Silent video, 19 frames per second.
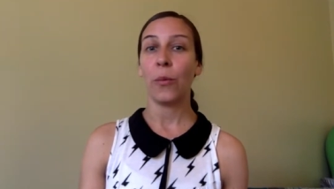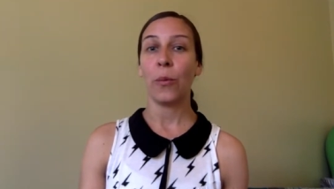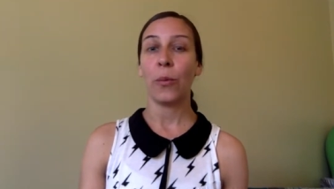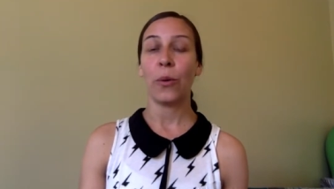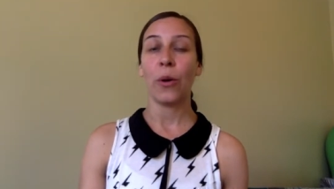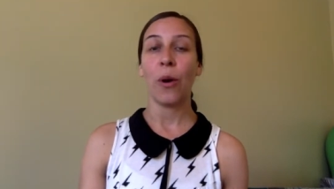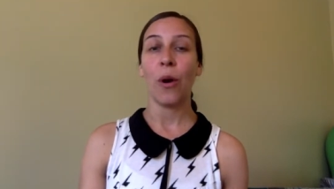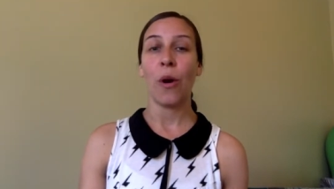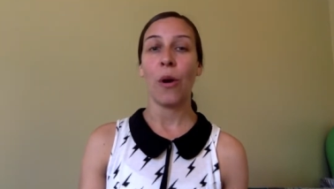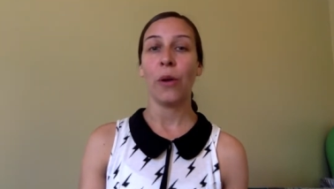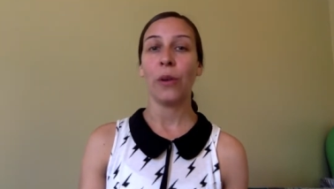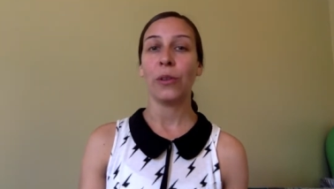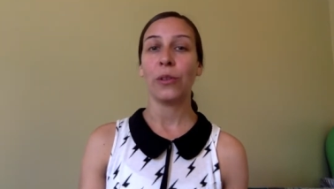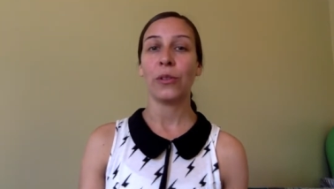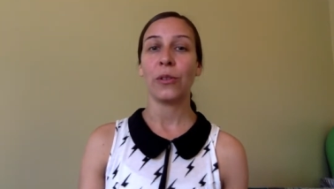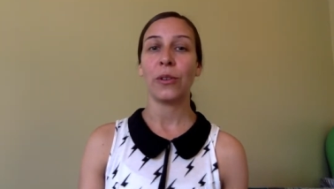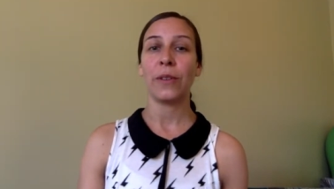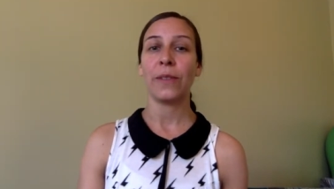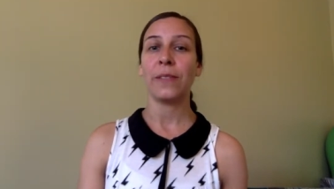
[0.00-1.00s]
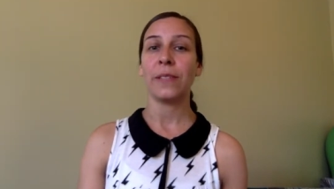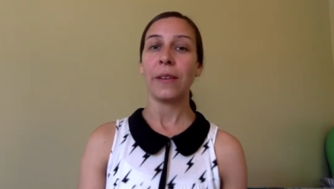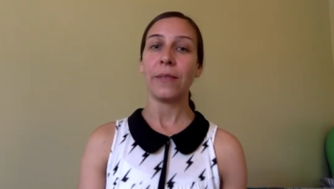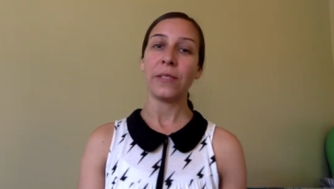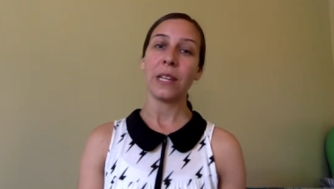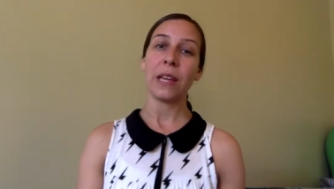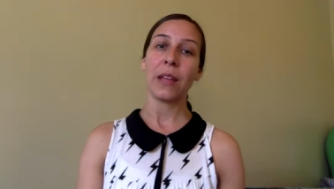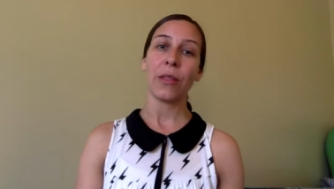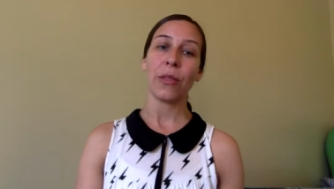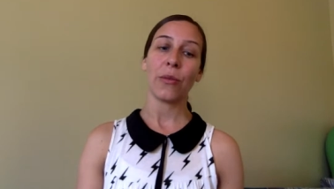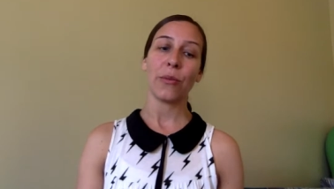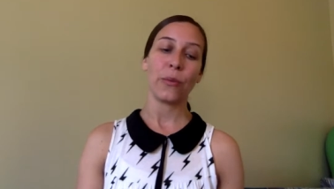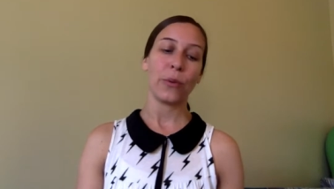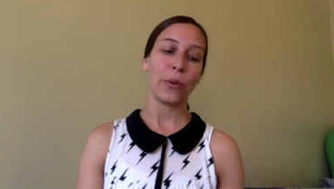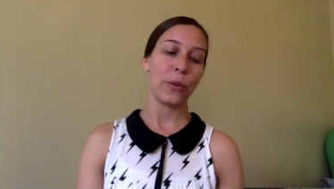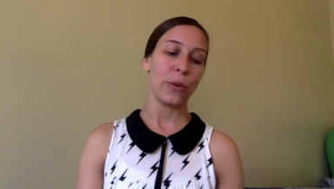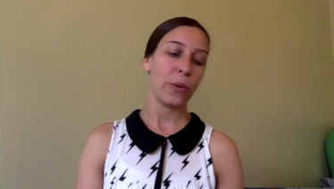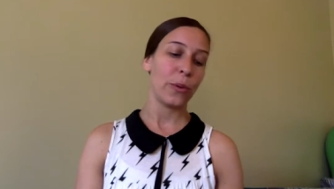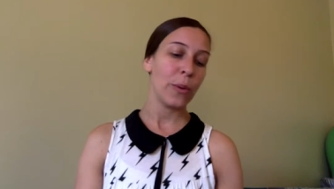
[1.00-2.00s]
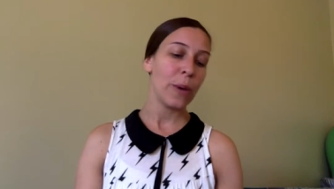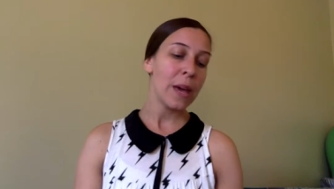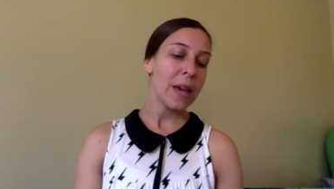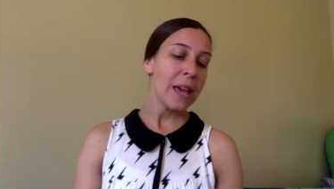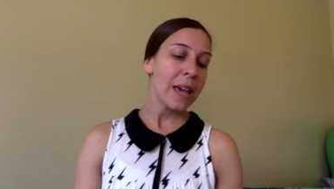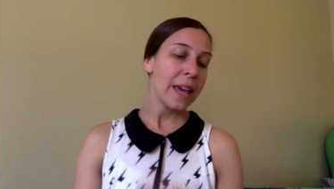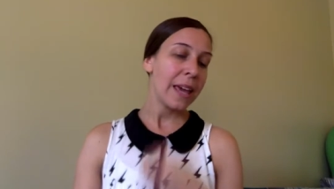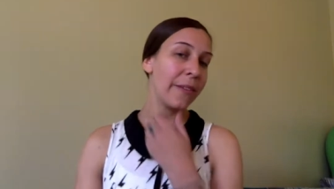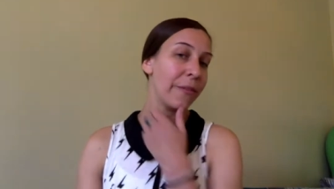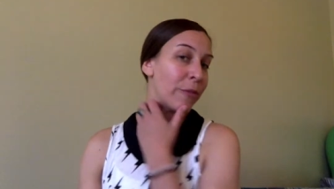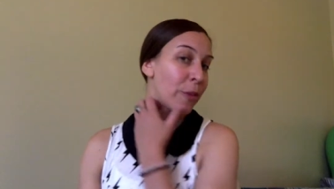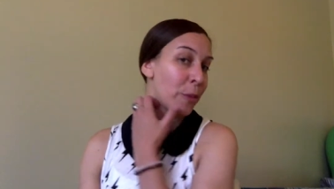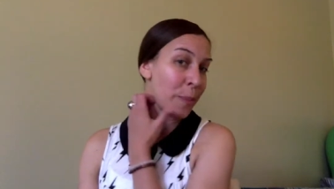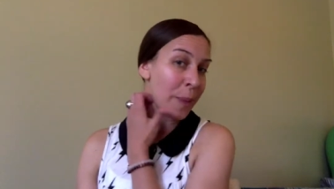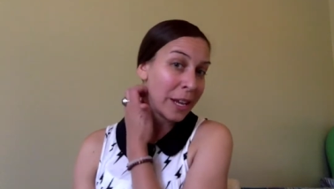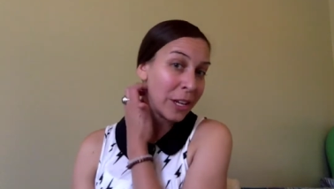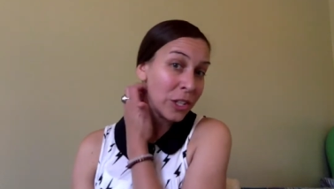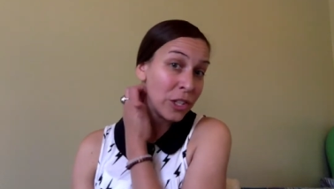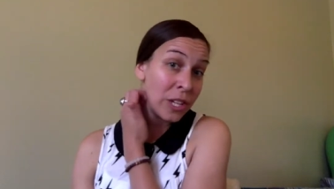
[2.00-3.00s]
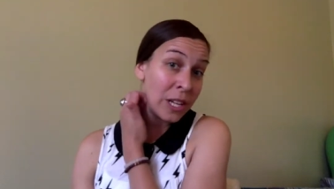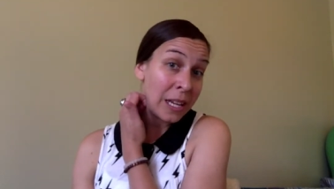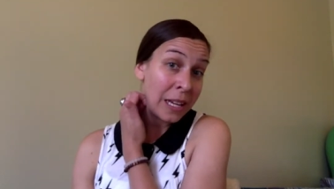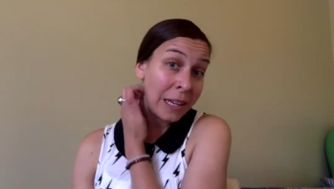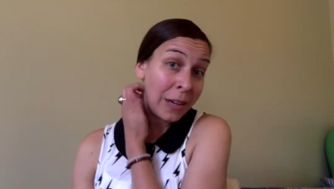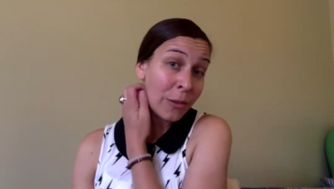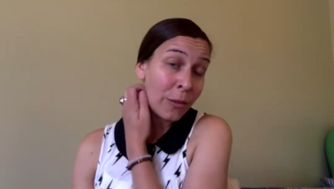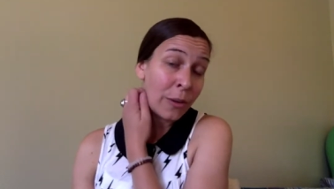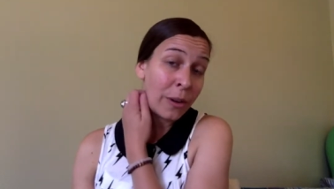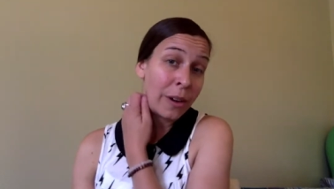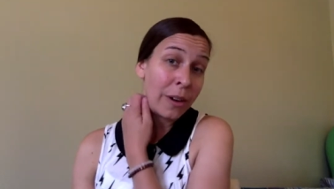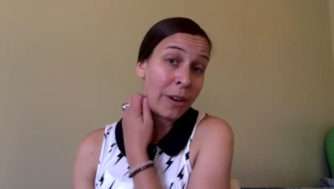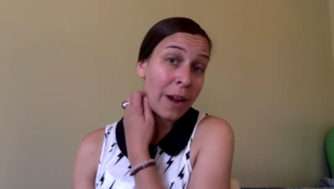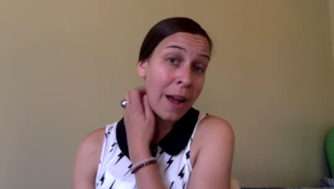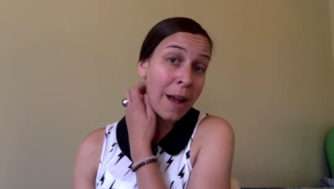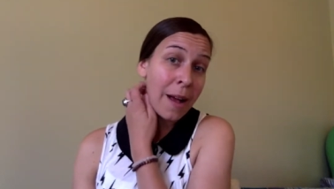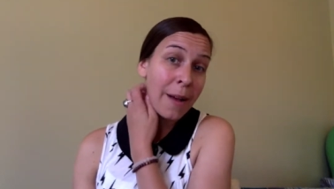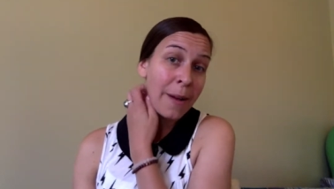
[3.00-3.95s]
we're all sort of sifting through information or